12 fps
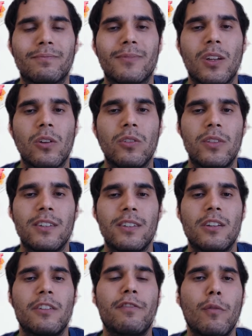contains
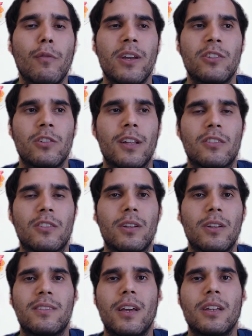an information that's going
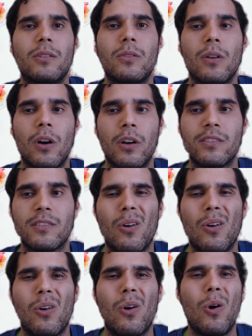to say to us
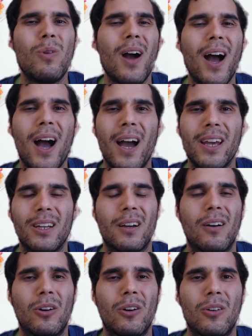how high
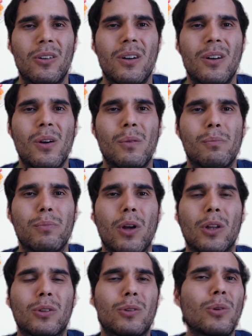our
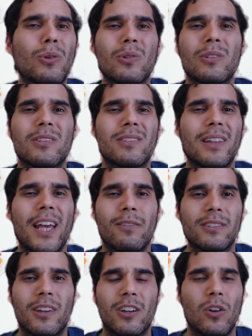blood glucose
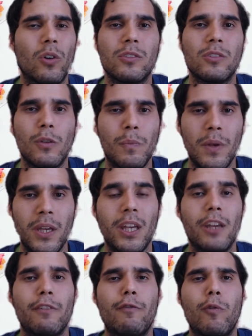levels are going to be
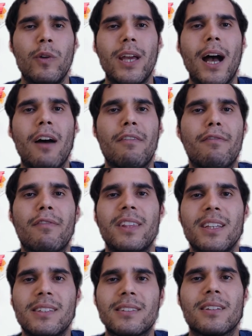if we have
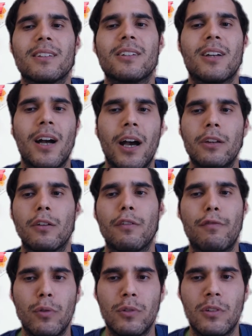this kind of
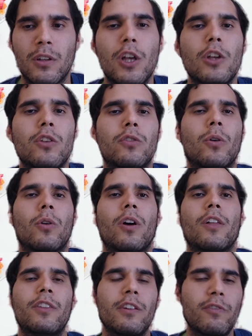food. So
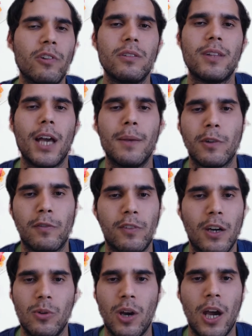different types of
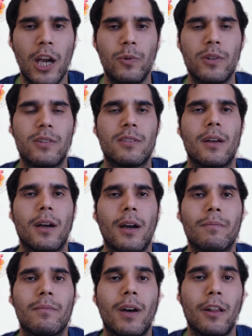carbohydrates
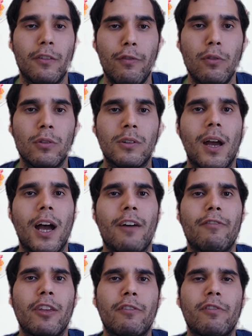on food have
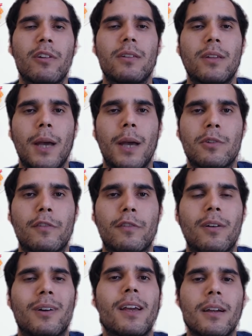different types
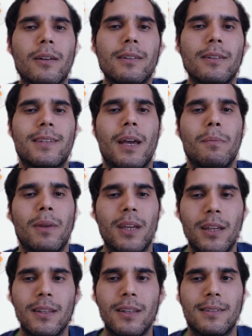of glycemic
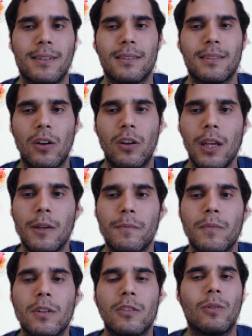indexes, okay?
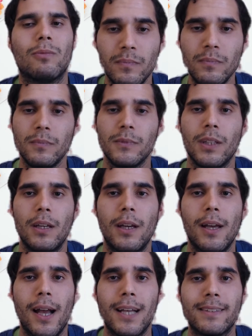So
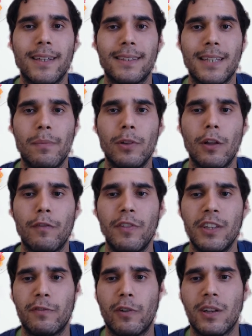as an example of
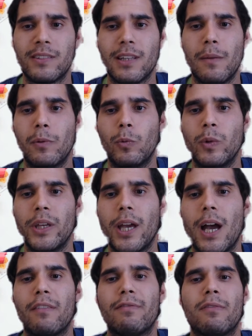this, for example, we
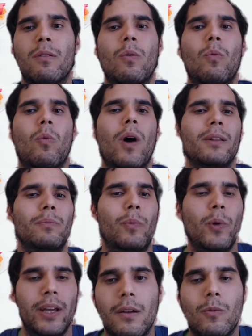have white
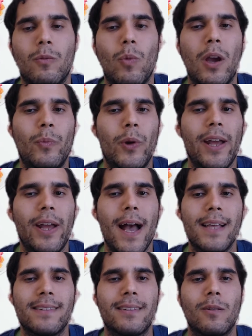bread. White bread
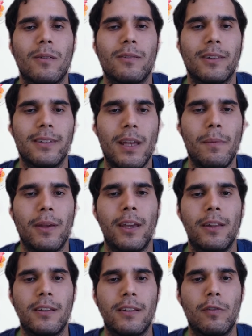has a glycemic
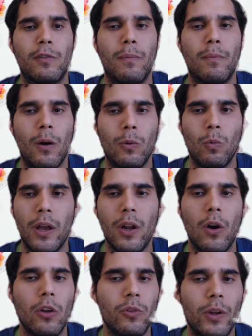index of about
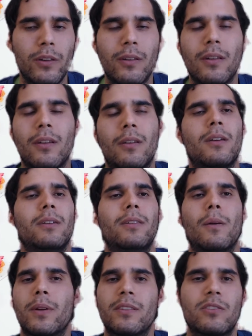100. It
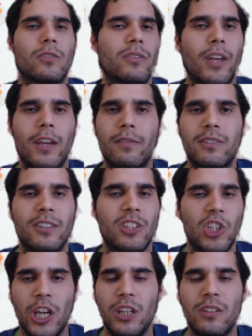depends on tables, it
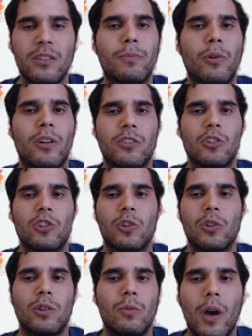changes, but it's
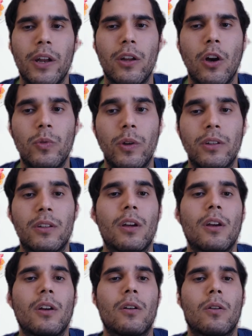usually 100
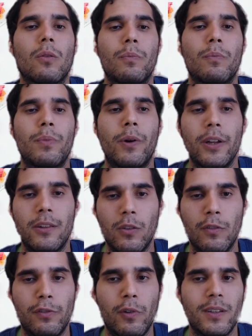compared
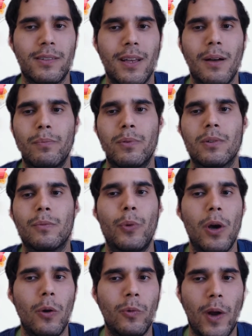to, for example,
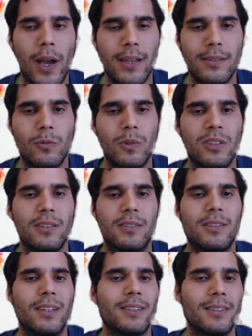brown rice, which is
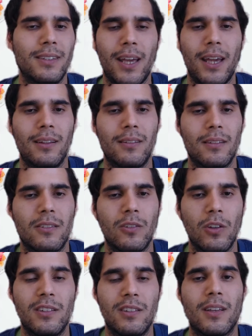68. So
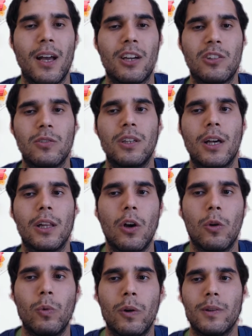it's actually a
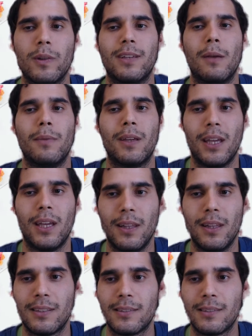lower glycemic index.